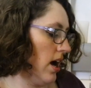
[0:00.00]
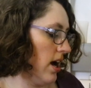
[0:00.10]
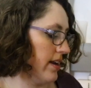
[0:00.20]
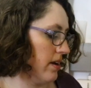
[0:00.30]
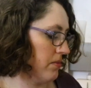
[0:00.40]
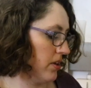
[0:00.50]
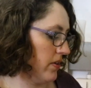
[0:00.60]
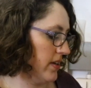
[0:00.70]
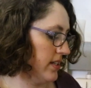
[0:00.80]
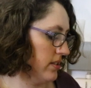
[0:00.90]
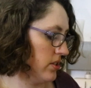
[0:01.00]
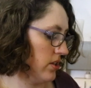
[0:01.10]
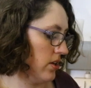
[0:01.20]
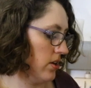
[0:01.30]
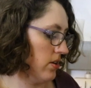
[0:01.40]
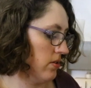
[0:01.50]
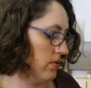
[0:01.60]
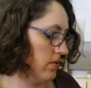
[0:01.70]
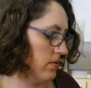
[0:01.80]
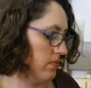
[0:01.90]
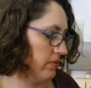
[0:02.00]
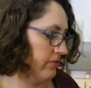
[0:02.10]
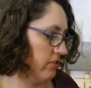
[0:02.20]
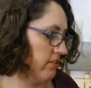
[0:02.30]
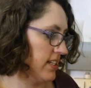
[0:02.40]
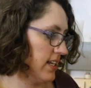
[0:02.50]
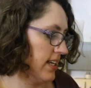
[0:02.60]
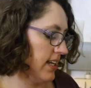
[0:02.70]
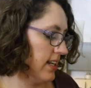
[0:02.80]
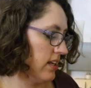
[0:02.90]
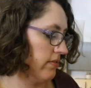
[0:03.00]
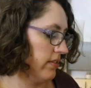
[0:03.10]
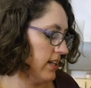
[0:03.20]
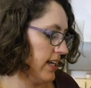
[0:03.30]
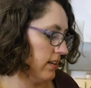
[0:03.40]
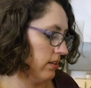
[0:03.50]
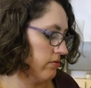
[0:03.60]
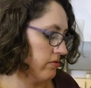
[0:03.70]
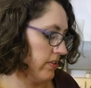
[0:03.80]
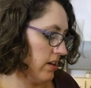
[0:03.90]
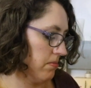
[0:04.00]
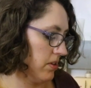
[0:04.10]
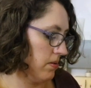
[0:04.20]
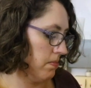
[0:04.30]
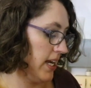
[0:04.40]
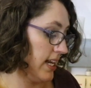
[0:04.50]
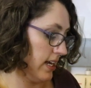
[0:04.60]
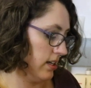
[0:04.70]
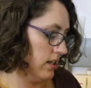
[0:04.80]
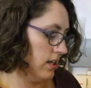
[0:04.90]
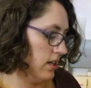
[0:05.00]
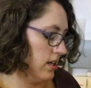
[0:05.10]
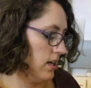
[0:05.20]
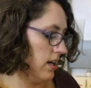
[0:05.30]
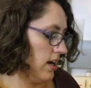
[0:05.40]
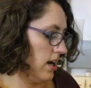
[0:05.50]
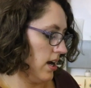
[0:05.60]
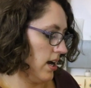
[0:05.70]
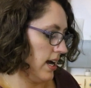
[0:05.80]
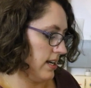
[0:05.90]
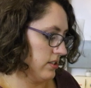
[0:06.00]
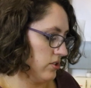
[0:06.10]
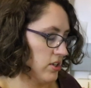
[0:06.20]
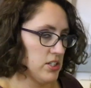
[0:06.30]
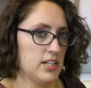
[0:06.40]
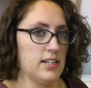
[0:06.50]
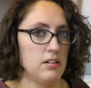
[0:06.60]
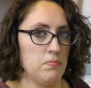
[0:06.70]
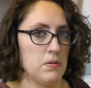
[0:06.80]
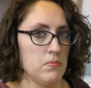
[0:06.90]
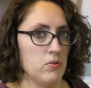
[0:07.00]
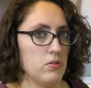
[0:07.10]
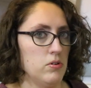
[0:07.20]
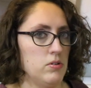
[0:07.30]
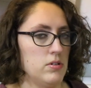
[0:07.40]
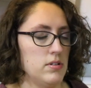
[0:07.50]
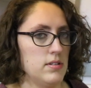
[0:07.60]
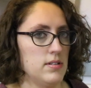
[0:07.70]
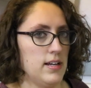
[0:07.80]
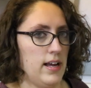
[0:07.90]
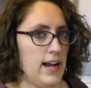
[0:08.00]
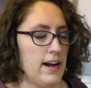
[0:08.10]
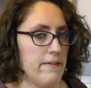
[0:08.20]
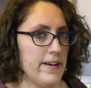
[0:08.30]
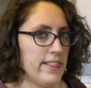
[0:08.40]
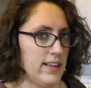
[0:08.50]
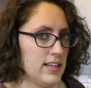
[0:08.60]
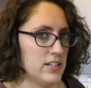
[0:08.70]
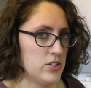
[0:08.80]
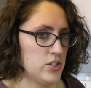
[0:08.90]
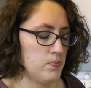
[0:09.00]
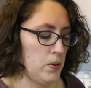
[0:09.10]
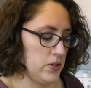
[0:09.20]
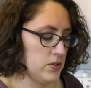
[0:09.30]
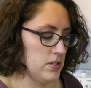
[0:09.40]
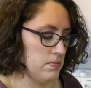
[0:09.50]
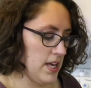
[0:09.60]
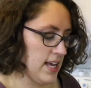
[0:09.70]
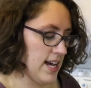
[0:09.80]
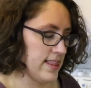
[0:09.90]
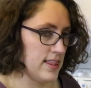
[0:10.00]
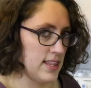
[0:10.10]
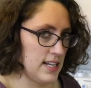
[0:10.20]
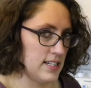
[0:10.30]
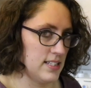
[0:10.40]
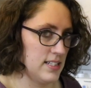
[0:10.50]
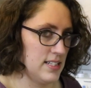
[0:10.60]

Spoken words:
and I'm going to, before I take any of the length off of it, I'm going to pin it and stretch it a little bit more how I think it's supposed to be and then